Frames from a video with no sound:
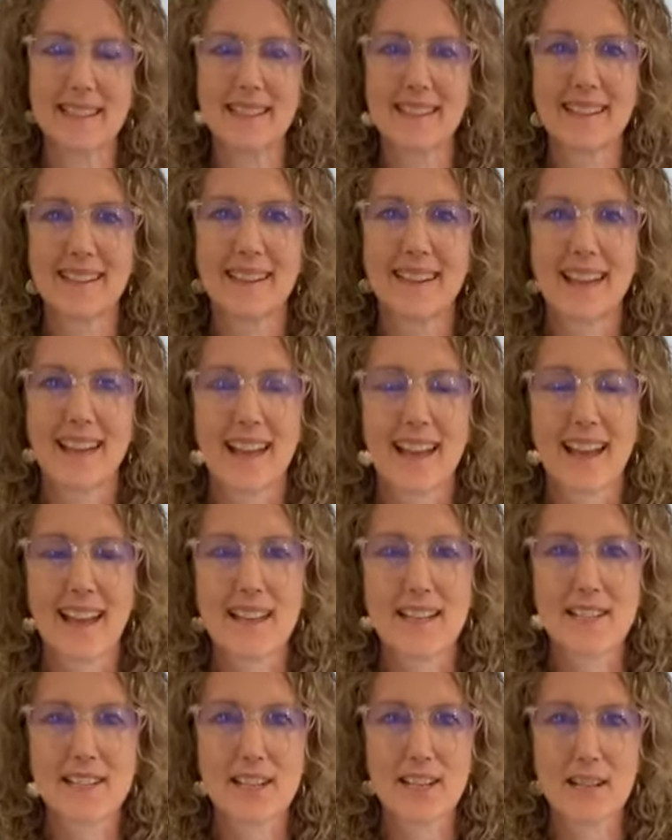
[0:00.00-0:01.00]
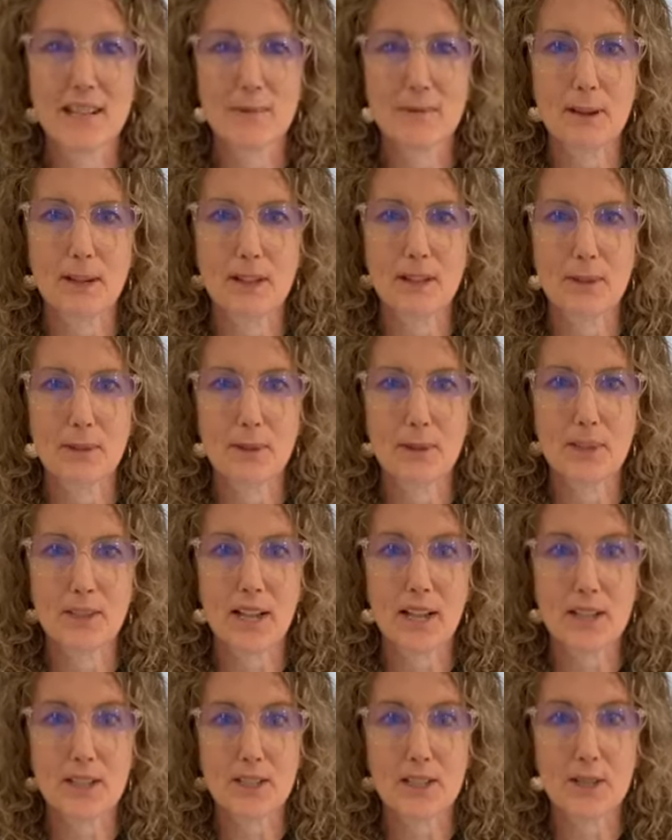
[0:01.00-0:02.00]
and seeing where you're all
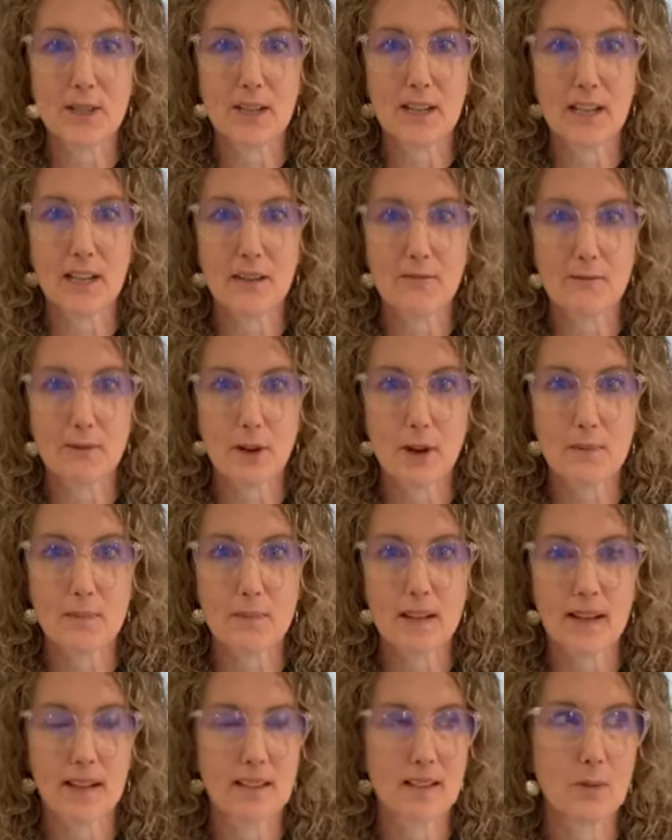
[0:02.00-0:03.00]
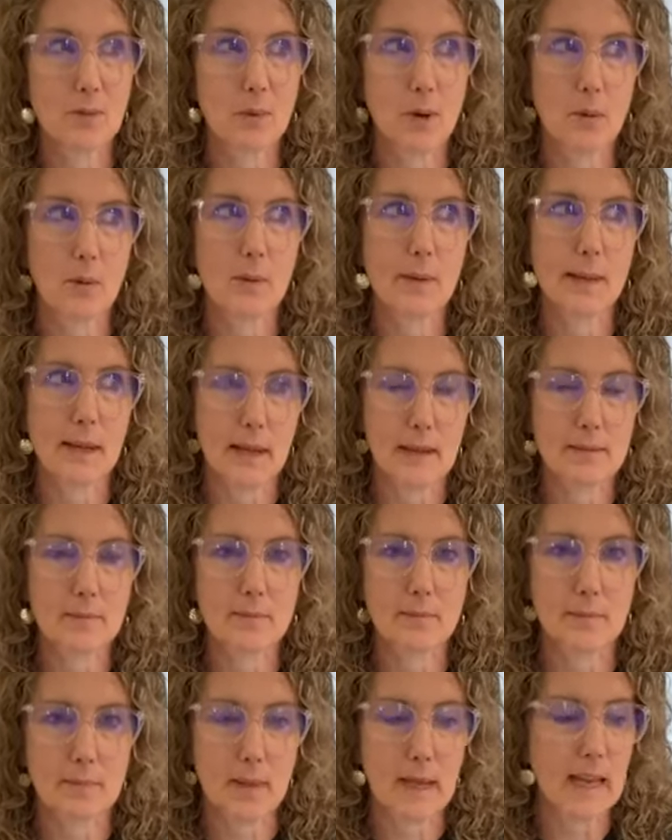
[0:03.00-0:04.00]
tuning in from. You'll probably
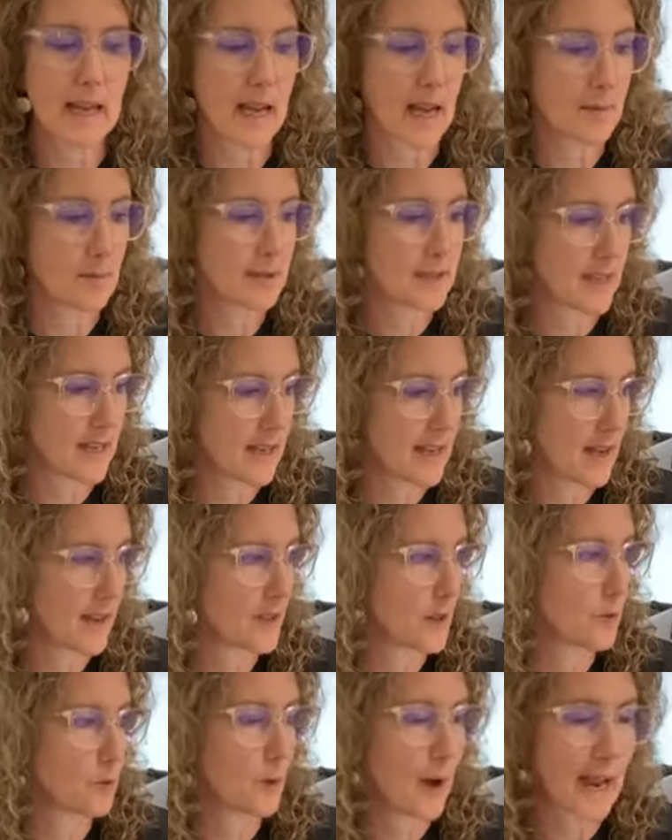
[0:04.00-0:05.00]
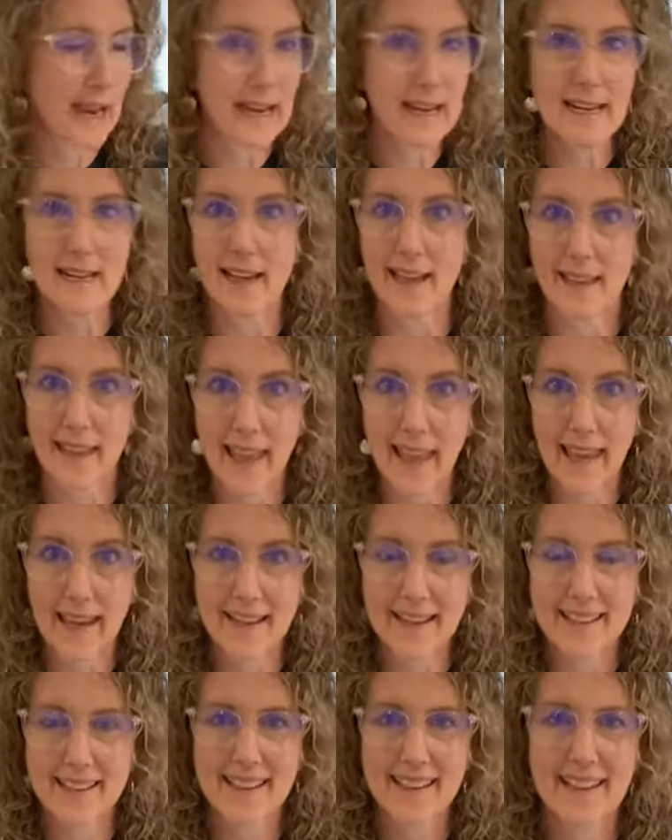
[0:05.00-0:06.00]
be able to hear the rain
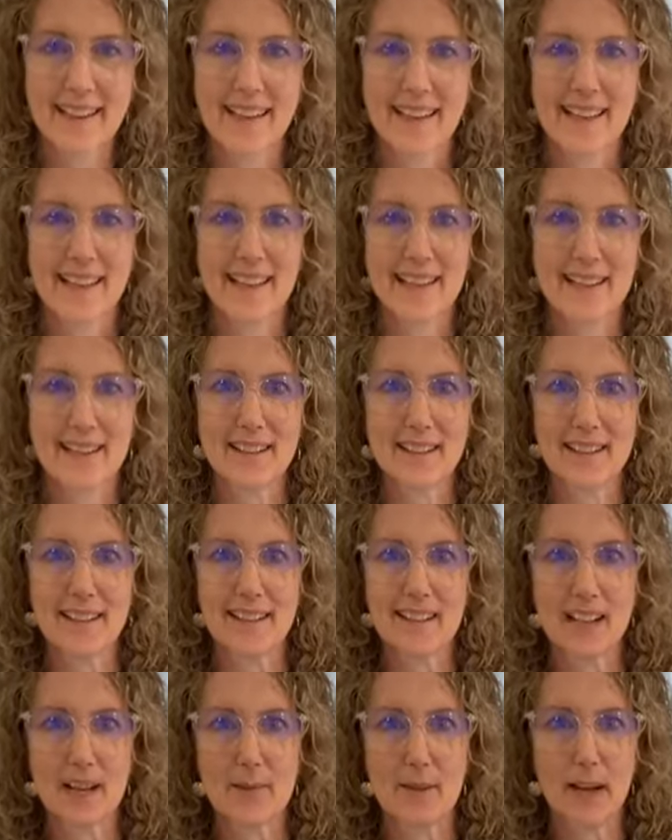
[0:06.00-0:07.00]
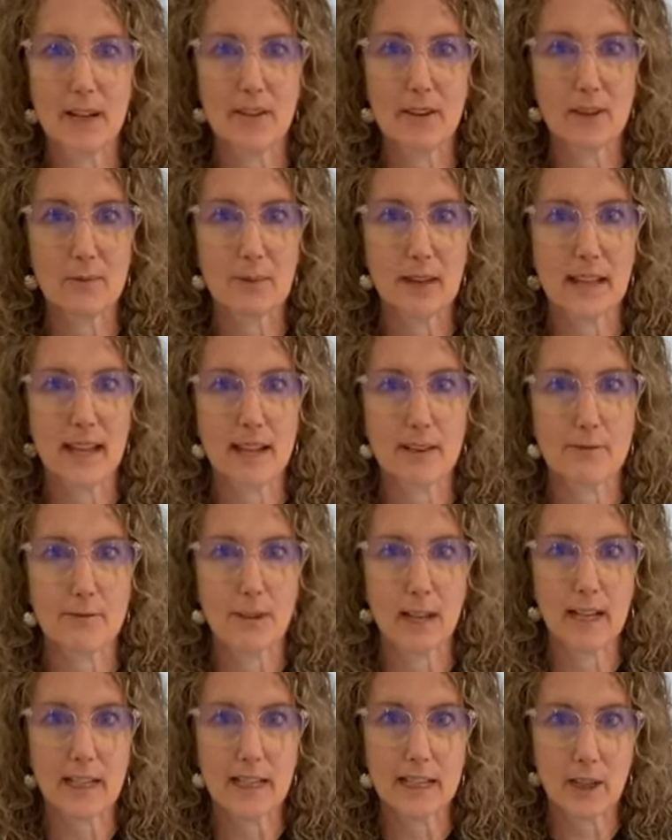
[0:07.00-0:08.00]
again here in our background. We had
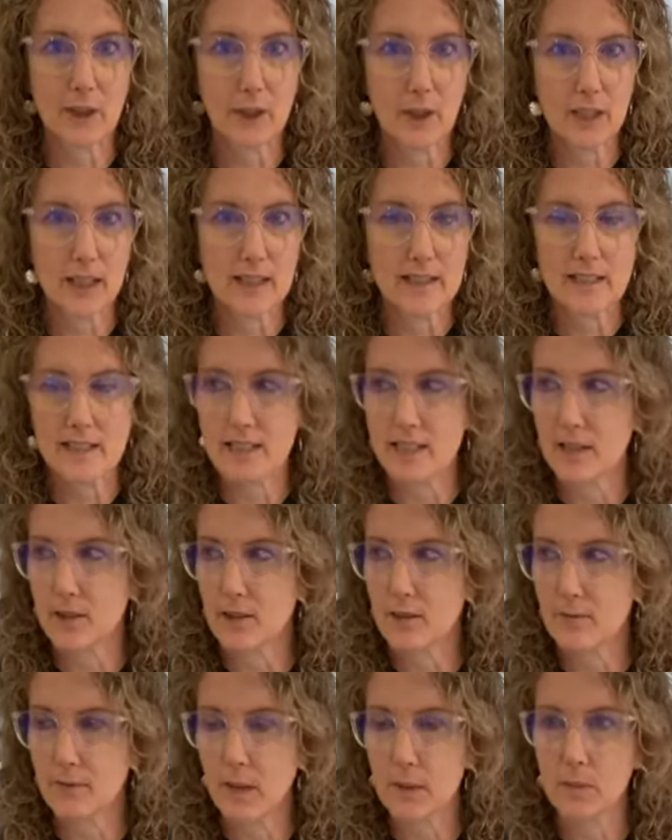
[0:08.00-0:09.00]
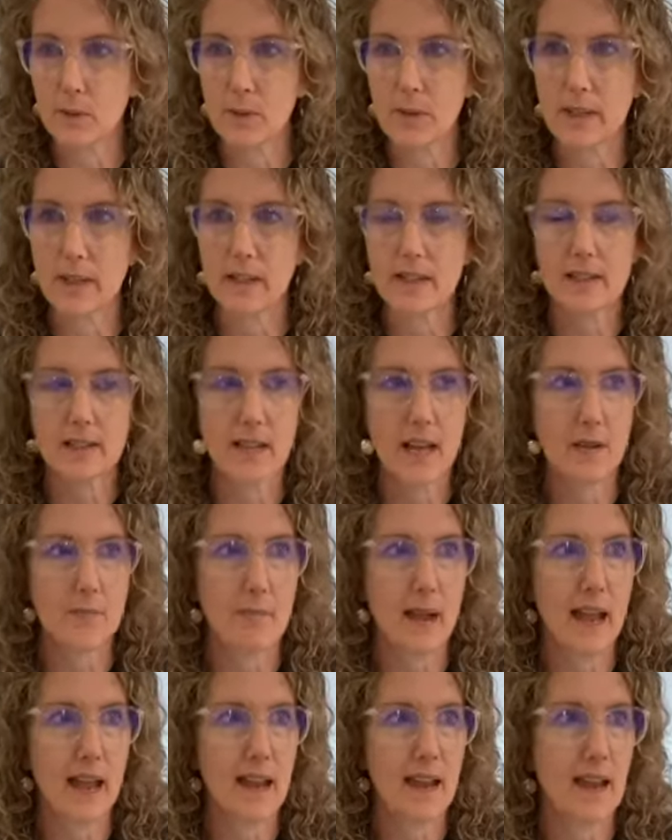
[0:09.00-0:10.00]
flooding earlier this year in February. It's now
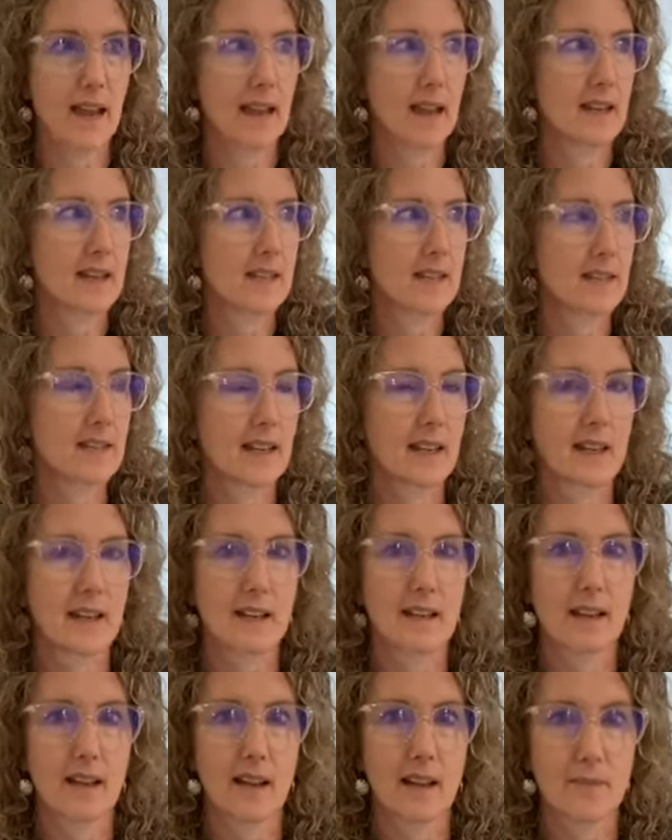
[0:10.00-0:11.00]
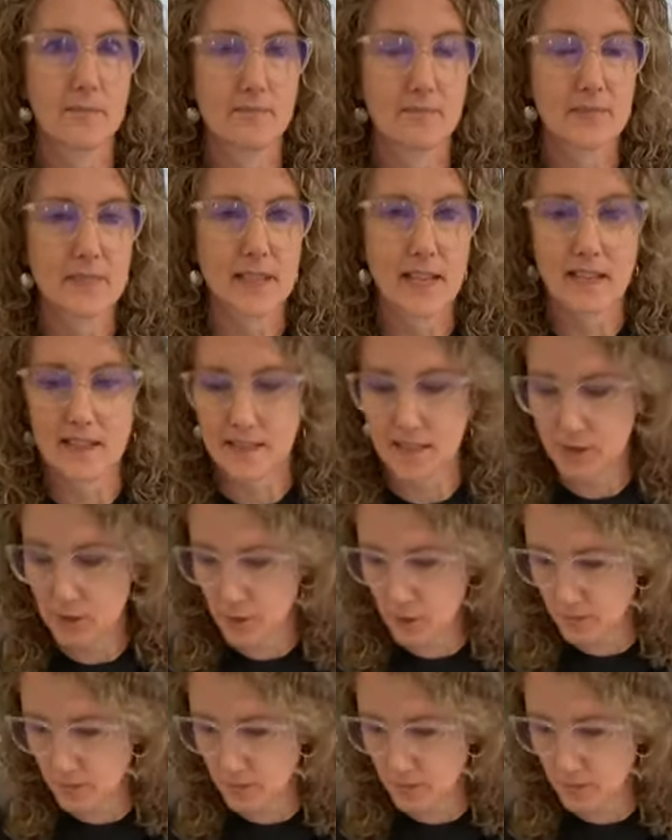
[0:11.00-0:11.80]
May, and they're saying there